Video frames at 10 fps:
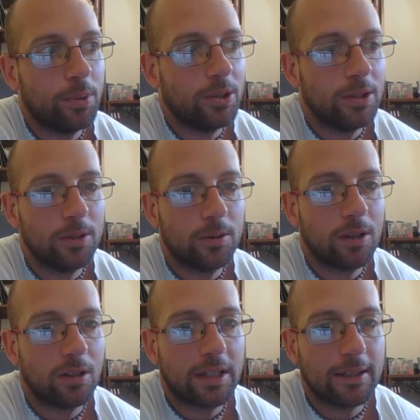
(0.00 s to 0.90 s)
Bruno
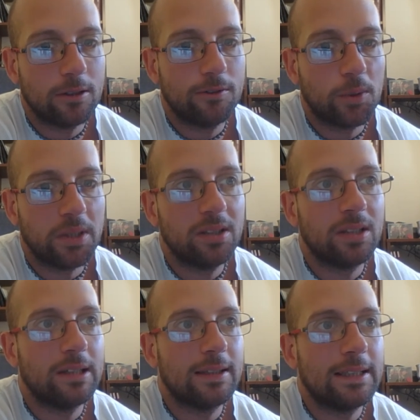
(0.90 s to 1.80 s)
got killed for what he said,